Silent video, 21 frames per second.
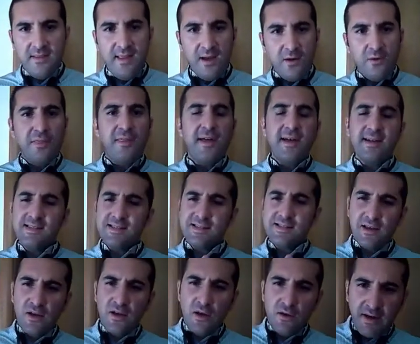Now
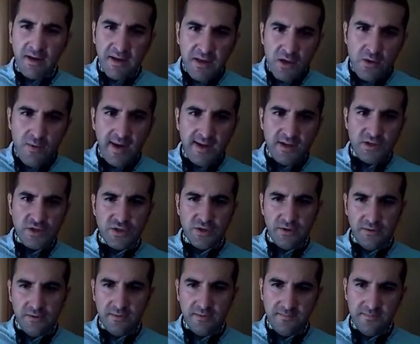that's
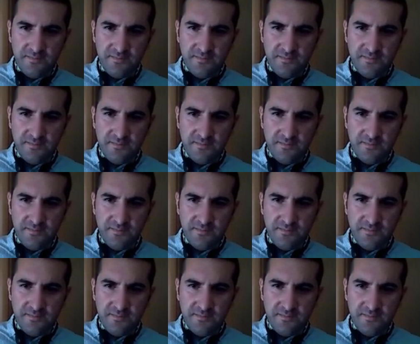evaluation.